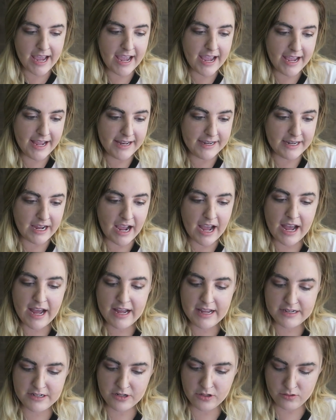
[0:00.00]
and
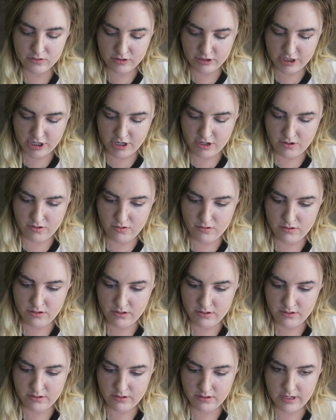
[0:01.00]
I don't
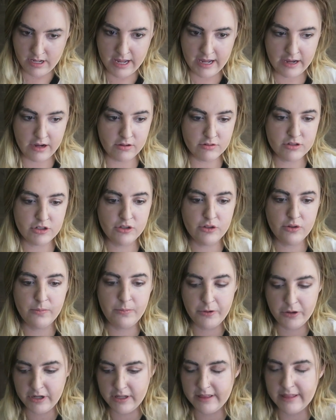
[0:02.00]
know how
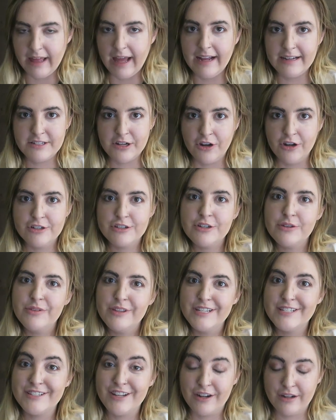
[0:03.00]
to put that onto
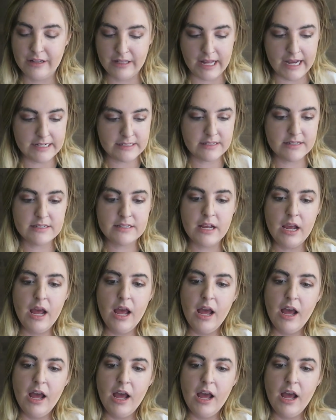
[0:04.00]
the sunglasses.